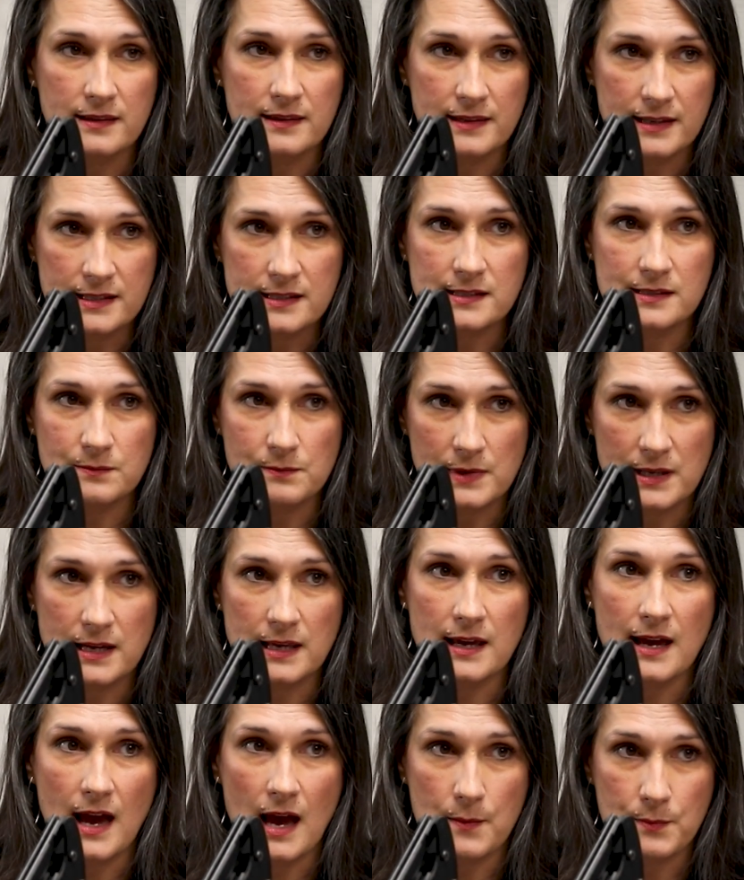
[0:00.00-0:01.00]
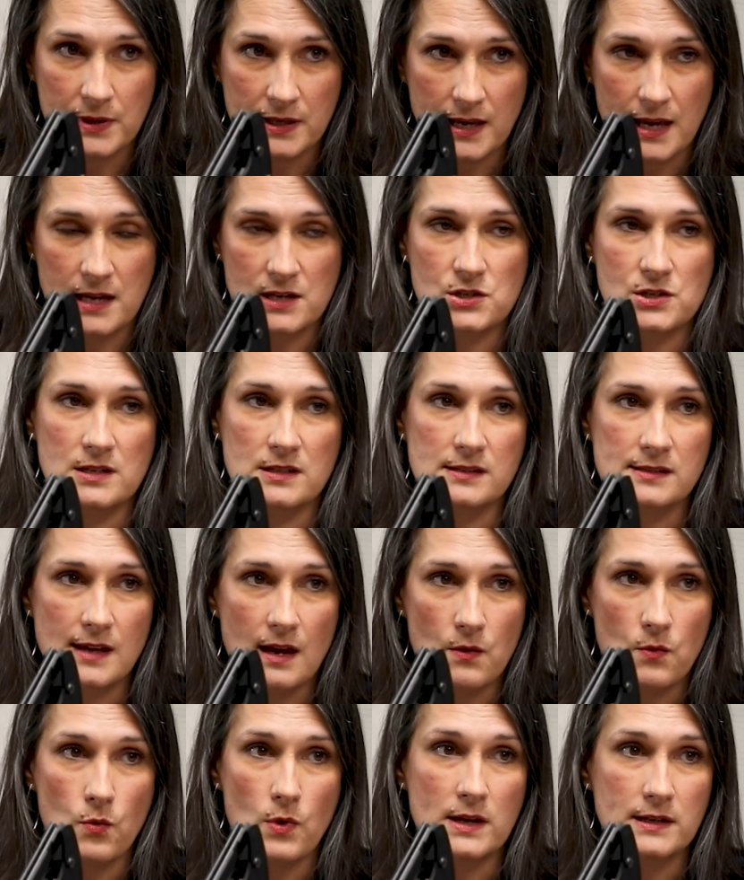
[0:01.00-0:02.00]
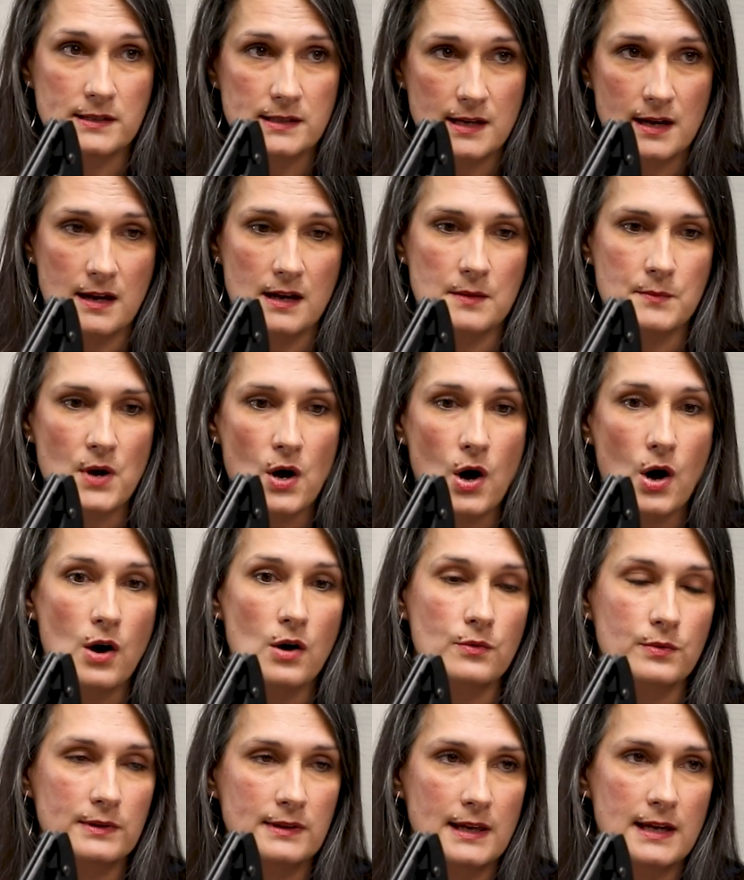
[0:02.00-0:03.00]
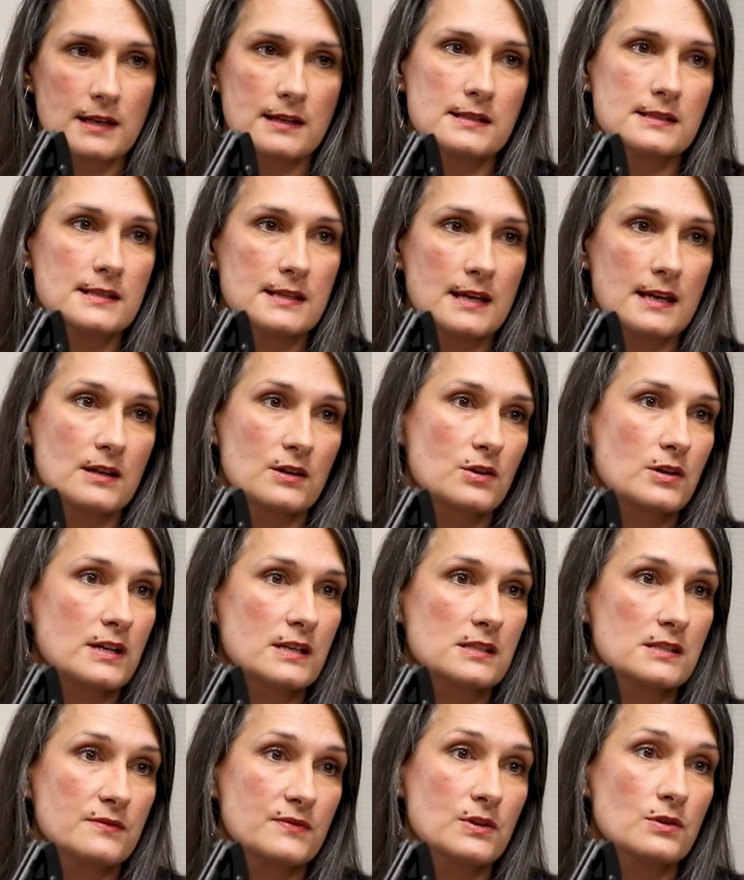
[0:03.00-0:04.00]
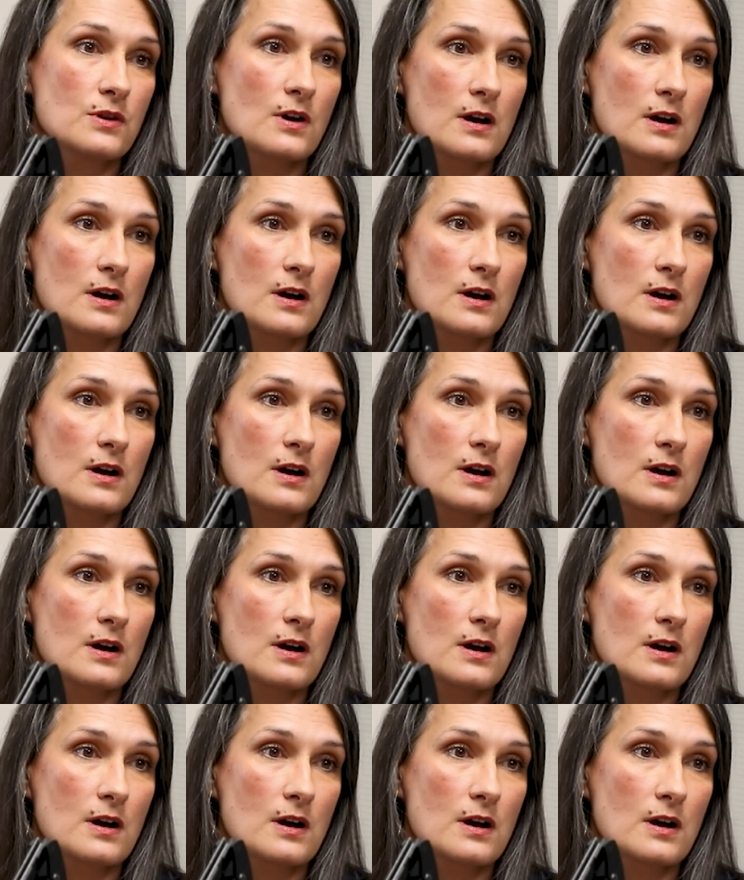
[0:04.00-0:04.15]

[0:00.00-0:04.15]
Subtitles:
this many applications at one time, all related to increased food